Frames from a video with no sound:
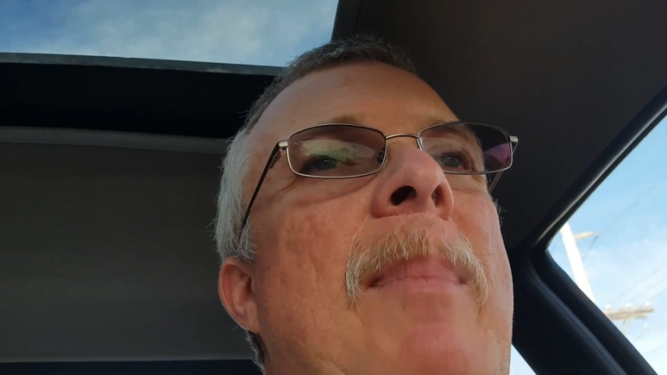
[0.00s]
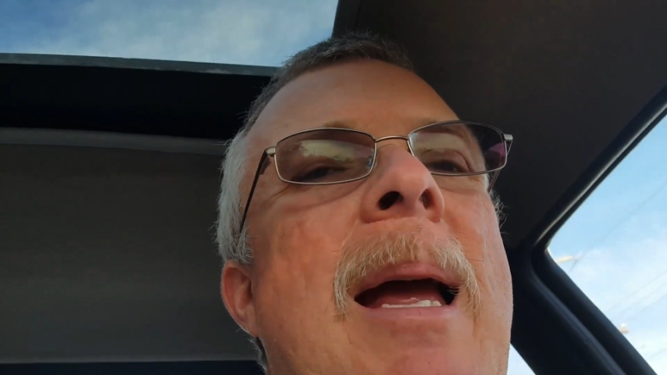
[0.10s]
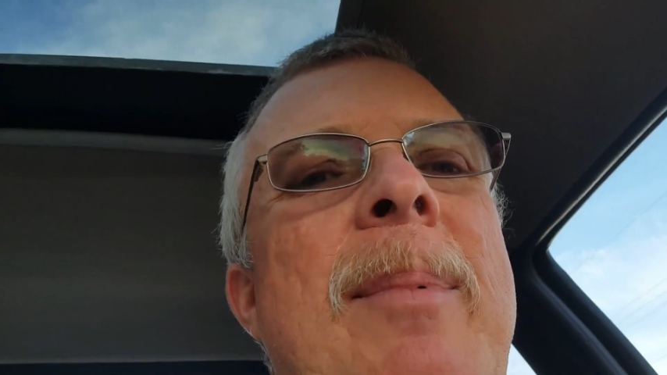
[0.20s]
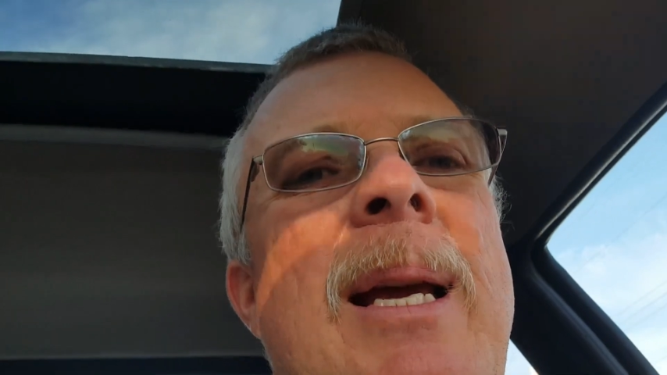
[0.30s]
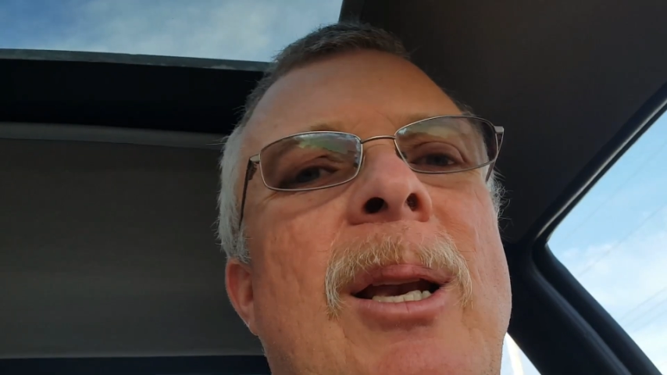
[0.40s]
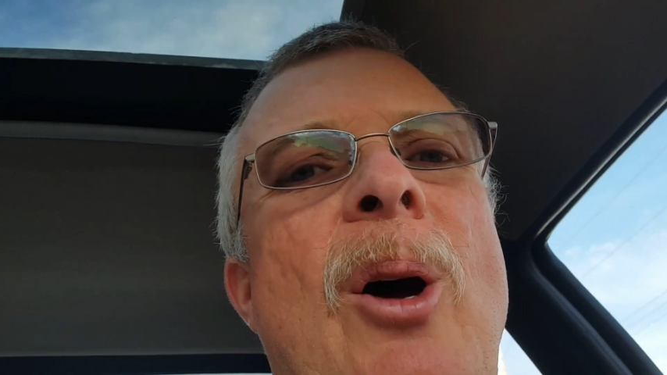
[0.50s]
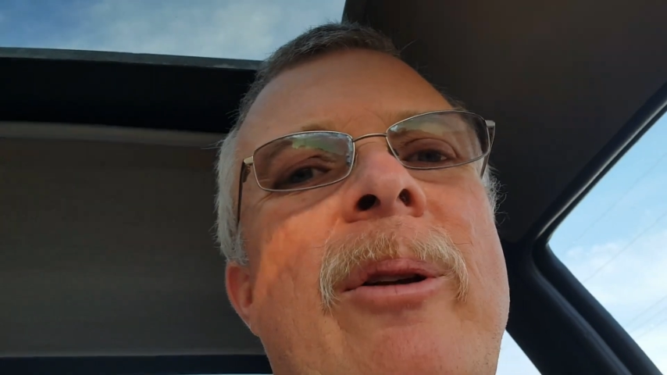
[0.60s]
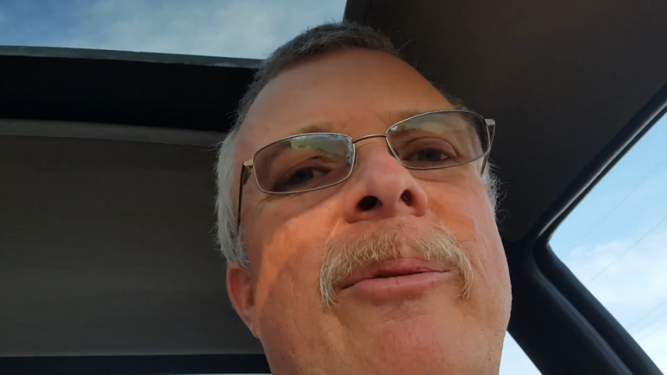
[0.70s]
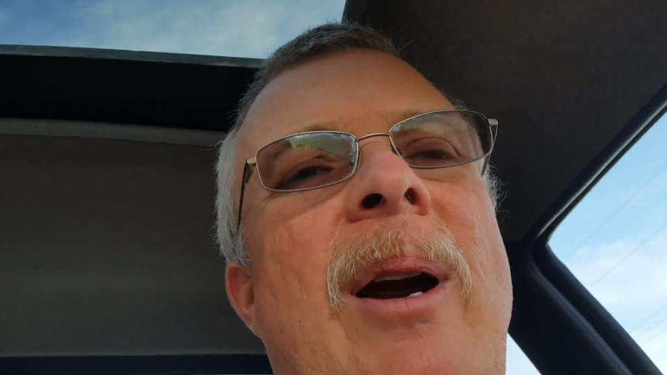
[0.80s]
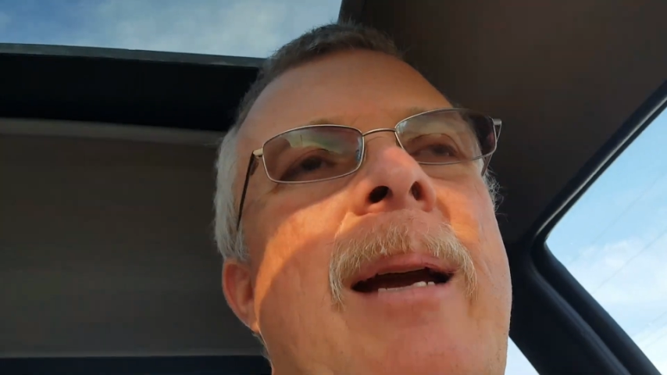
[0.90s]
maybe a
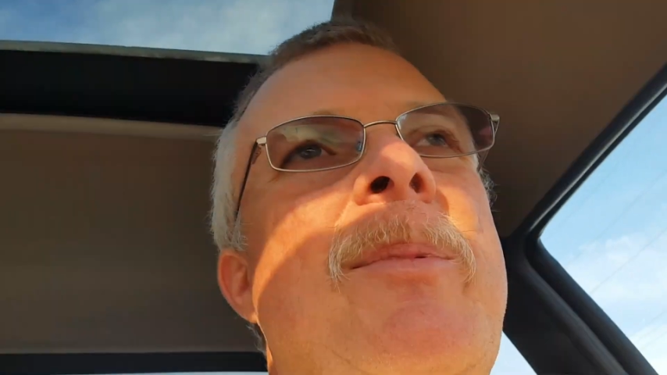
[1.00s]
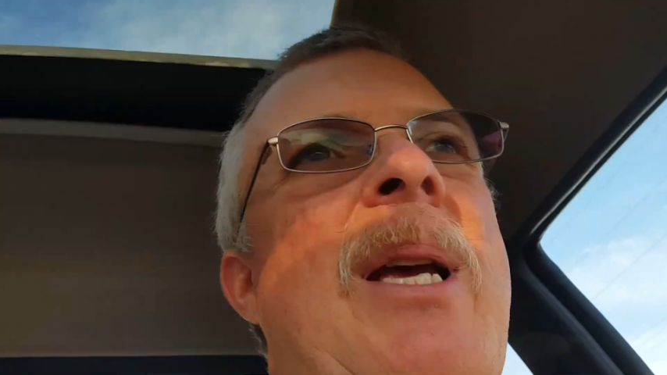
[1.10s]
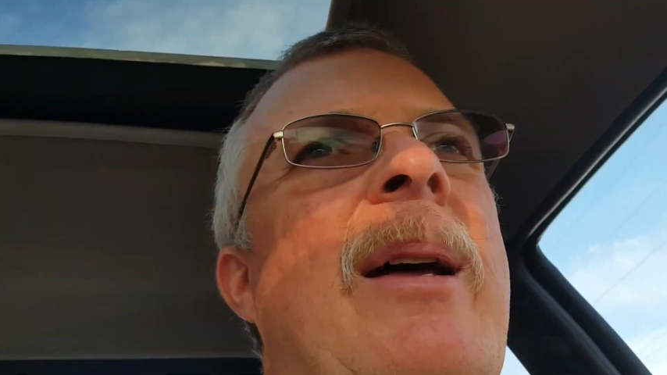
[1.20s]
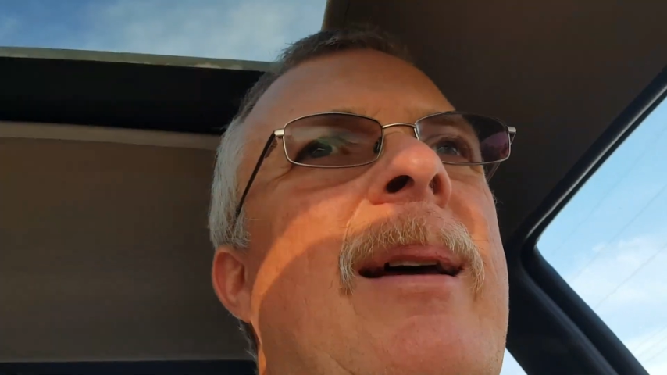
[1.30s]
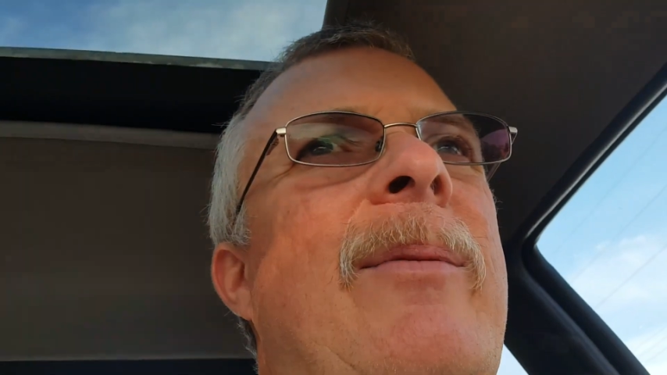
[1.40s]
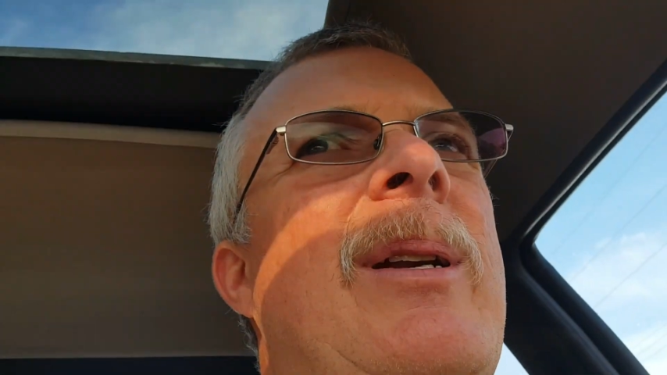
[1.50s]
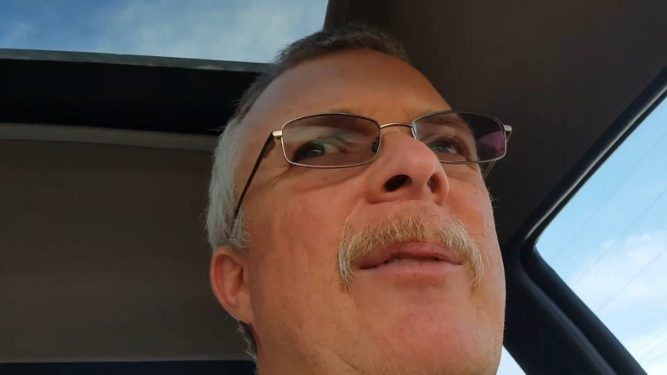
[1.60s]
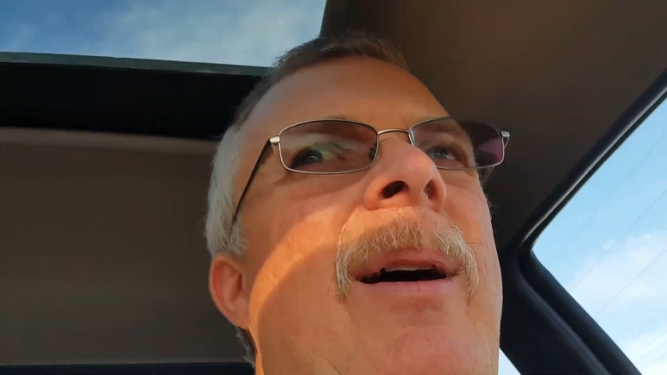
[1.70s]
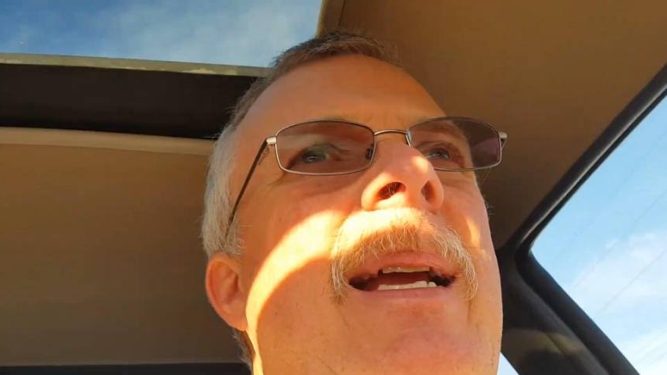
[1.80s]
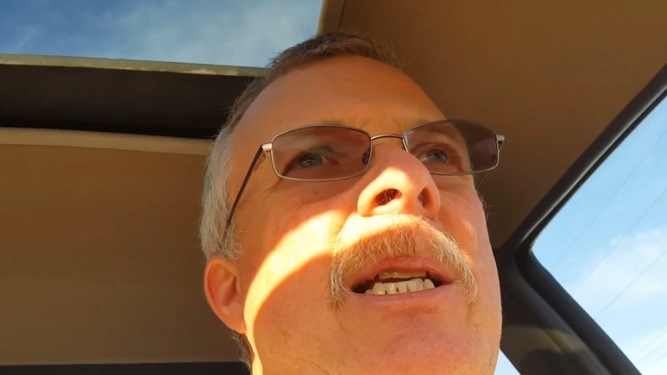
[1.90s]
load of frames out of it
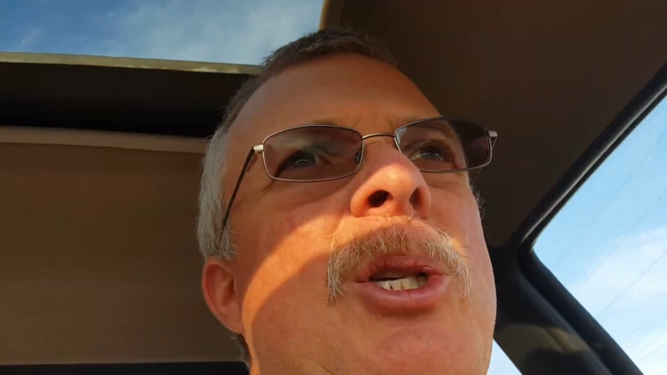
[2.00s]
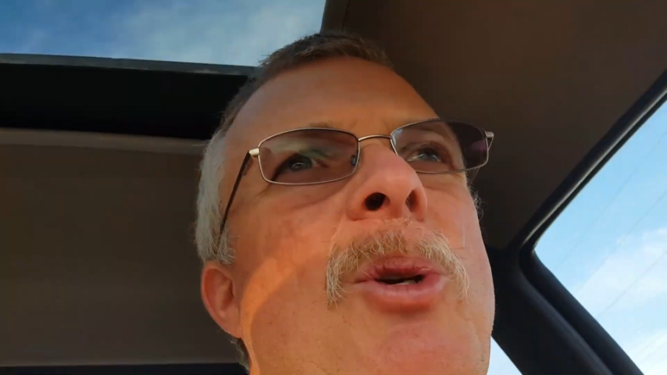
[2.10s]
if I can